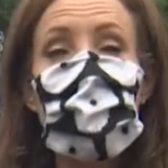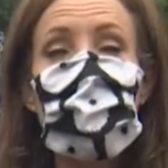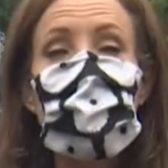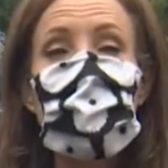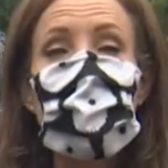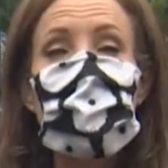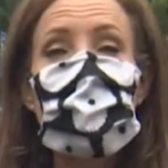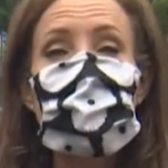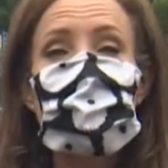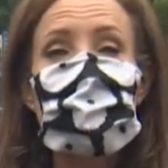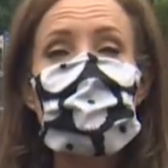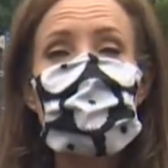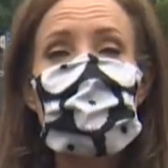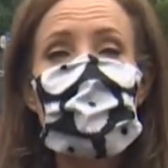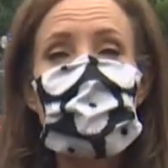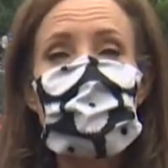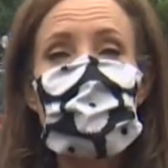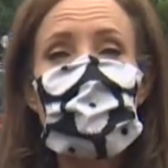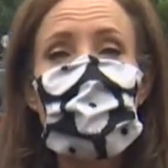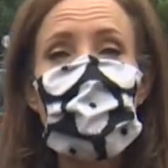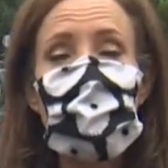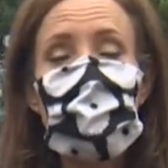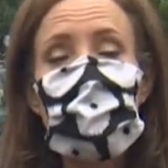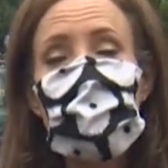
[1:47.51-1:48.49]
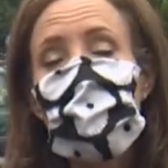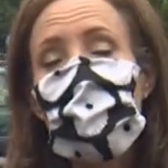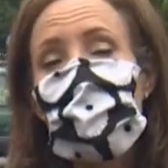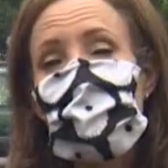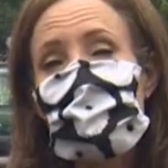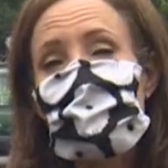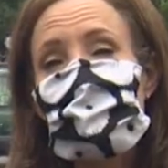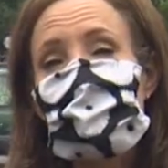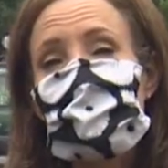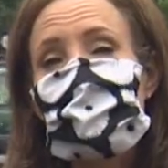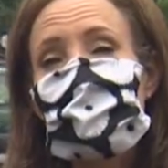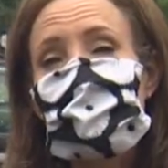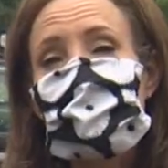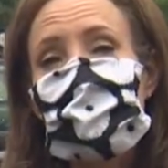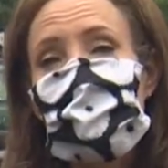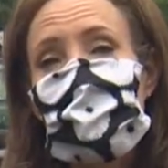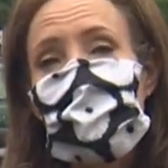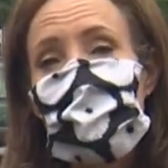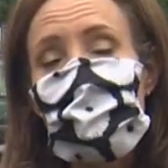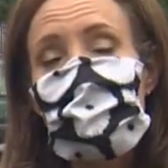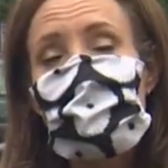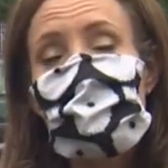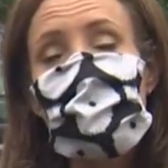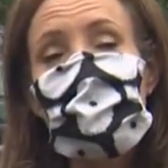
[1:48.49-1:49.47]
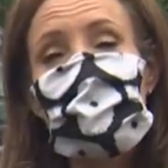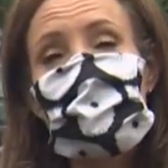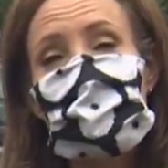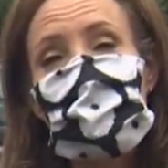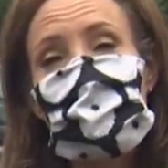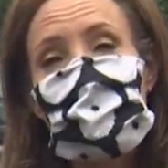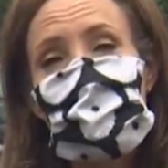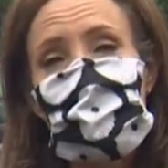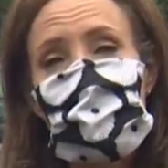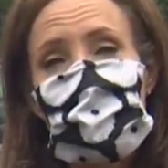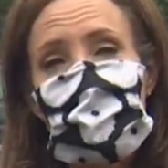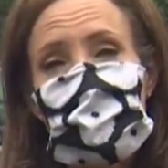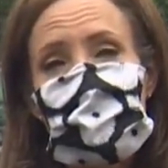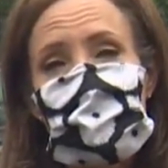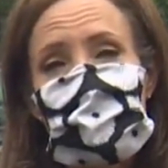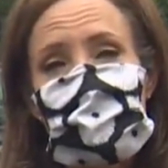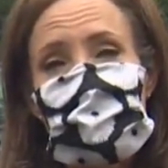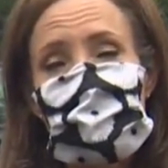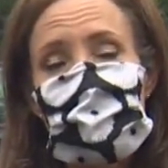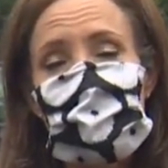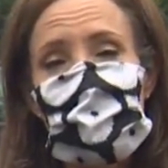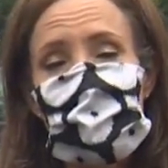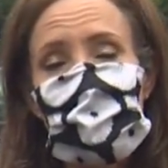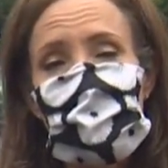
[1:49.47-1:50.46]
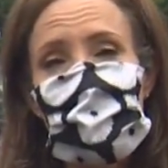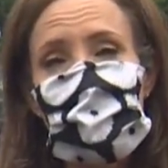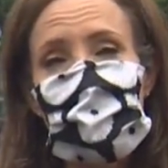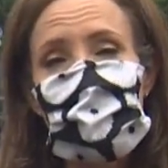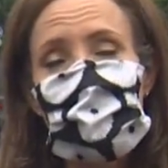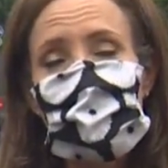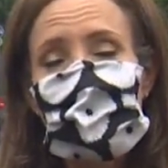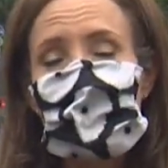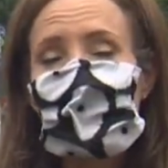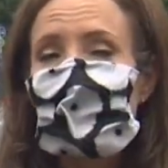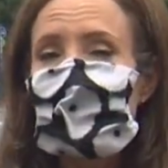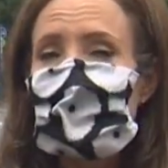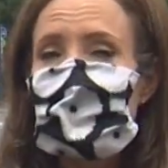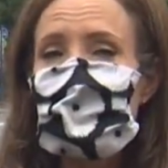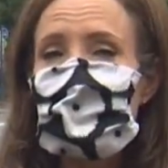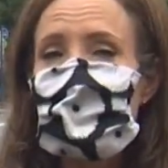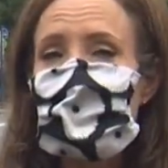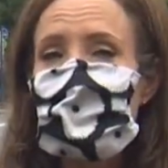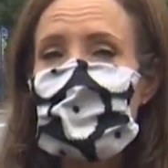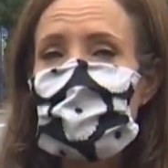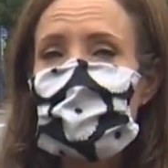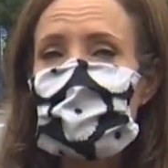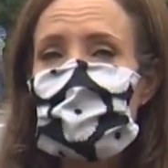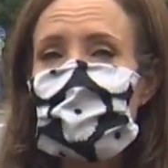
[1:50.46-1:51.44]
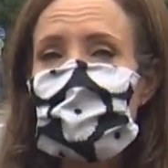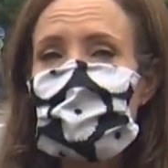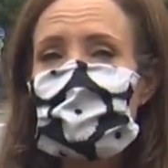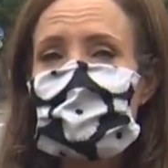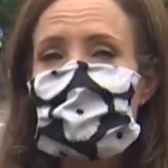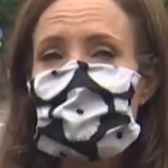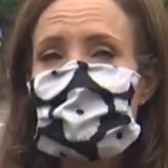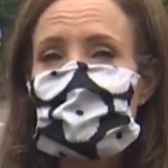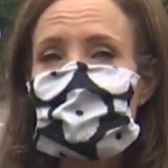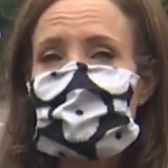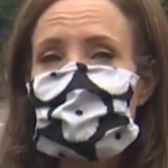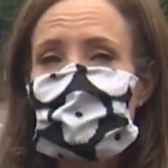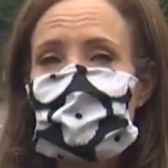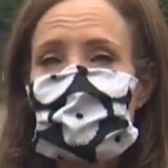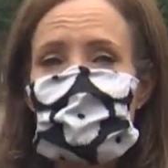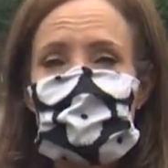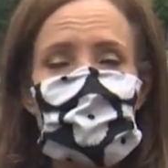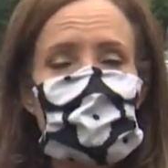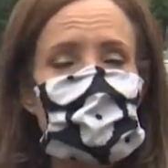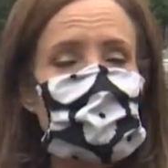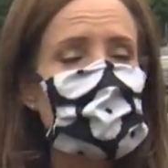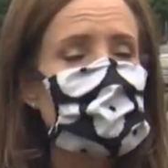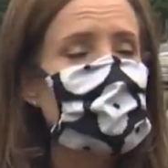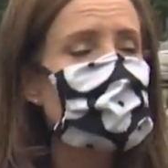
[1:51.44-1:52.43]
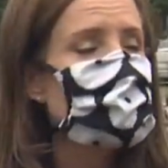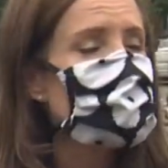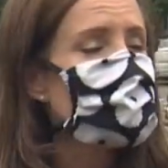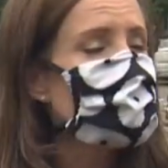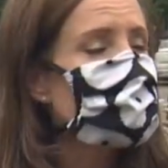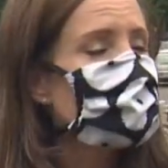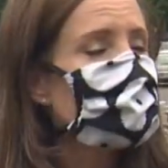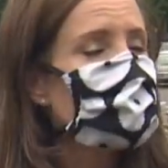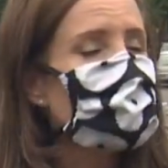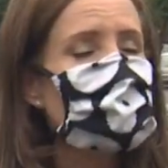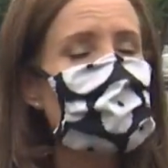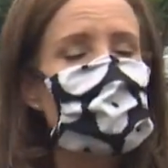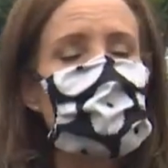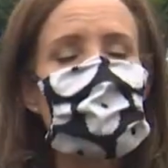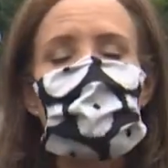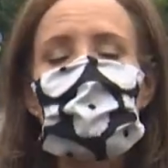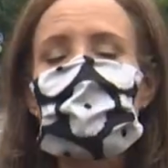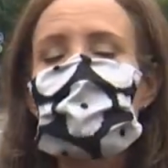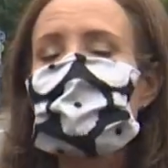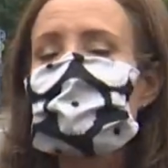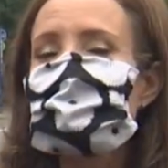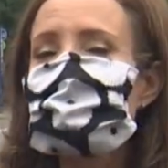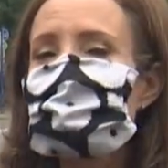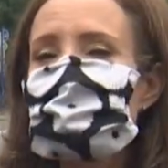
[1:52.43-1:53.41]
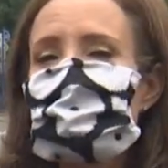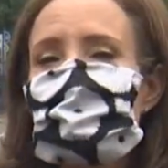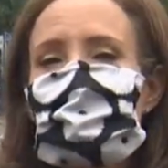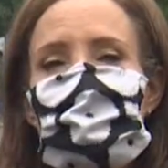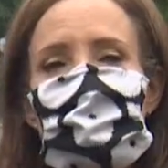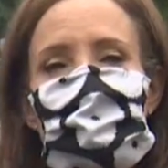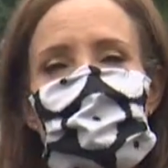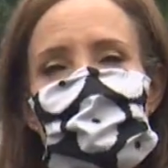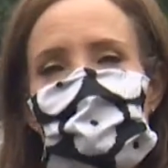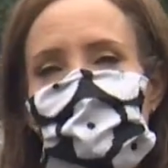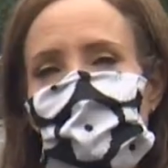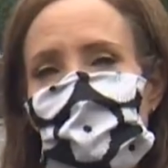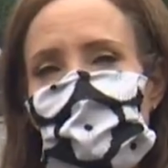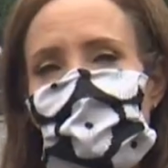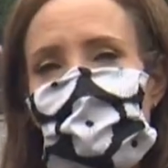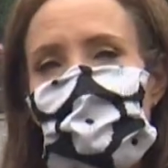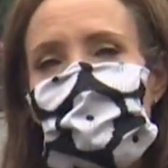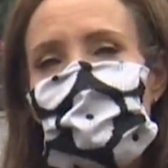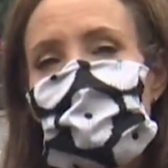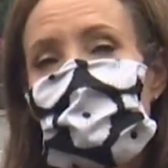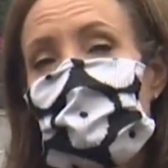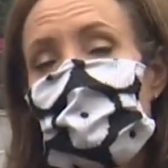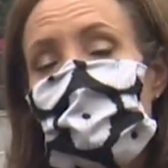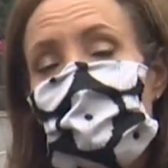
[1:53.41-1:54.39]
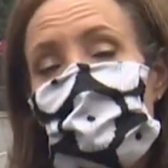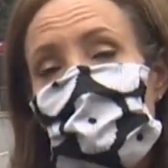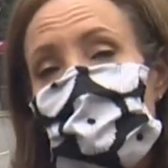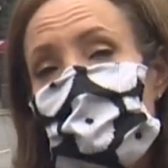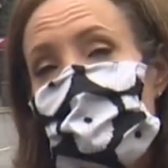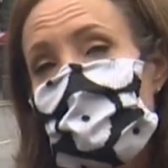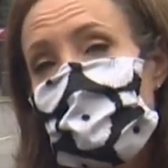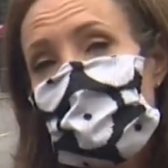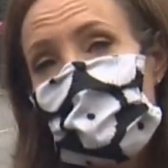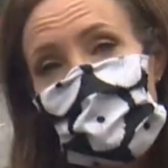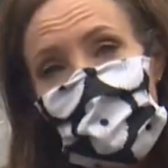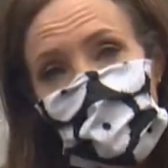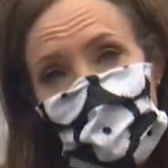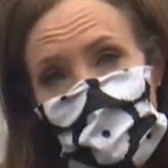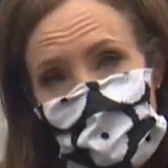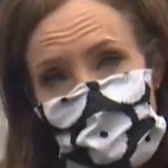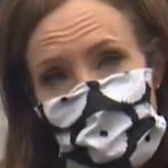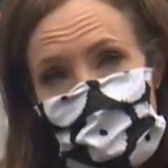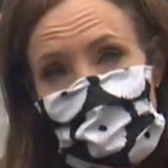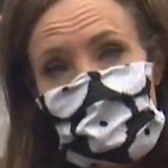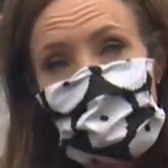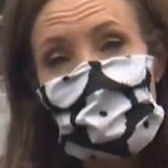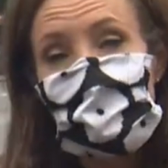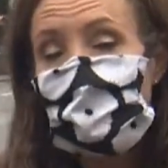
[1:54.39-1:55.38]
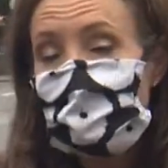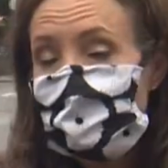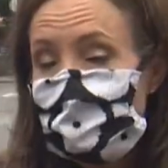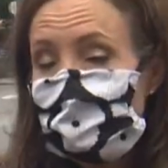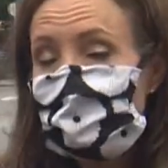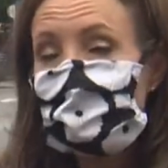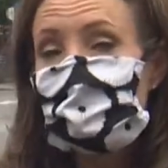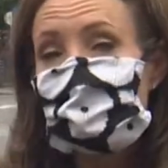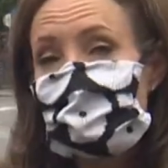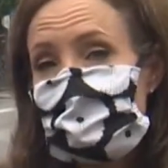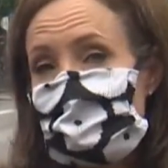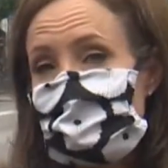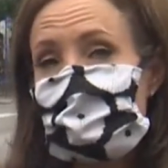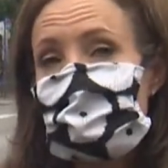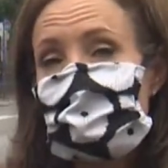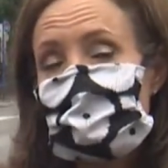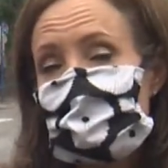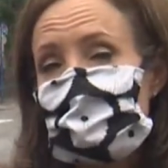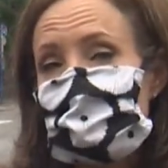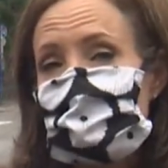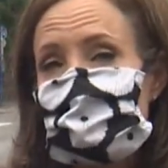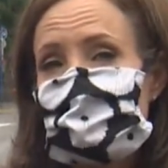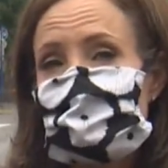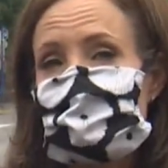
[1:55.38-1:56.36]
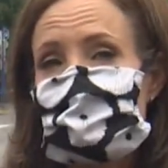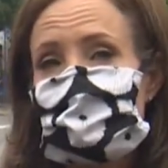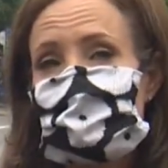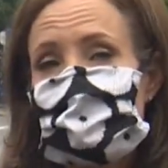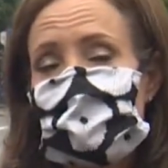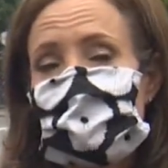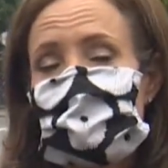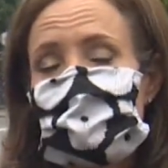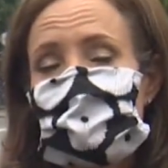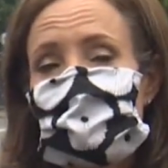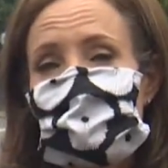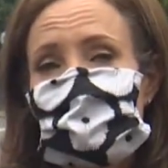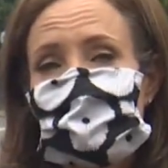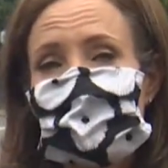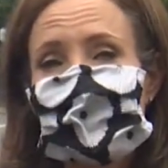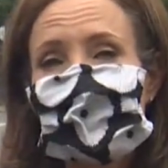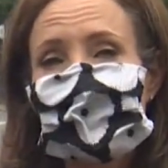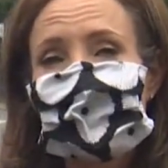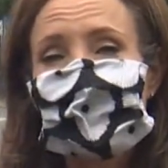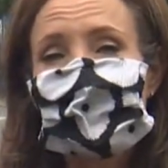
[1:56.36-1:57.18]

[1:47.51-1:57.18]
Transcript: The plan is set to go before City Council later this month. If approved, the city says people will still have plenty of time to voice their thoughts or concerns about it.